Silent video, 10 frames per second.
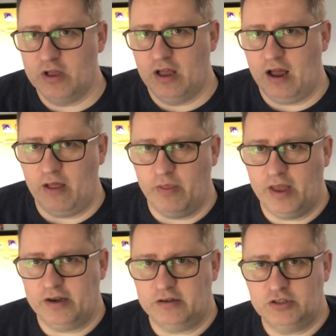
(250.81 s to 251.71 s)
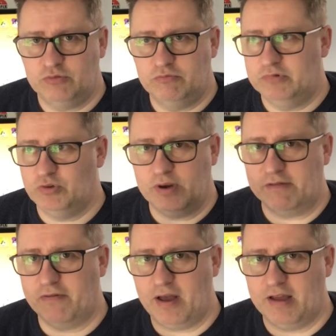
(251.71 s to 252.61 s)
and then
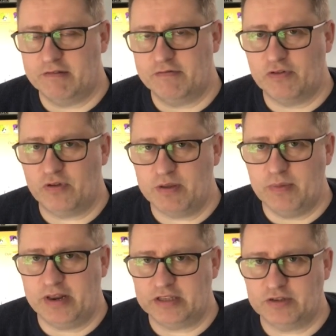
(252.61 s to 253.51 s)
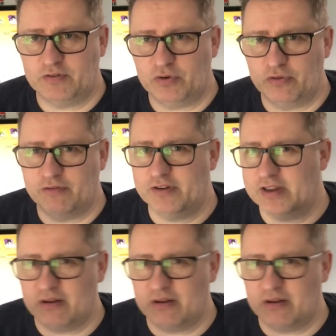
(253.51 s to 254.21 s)
25-30 minutes of another video.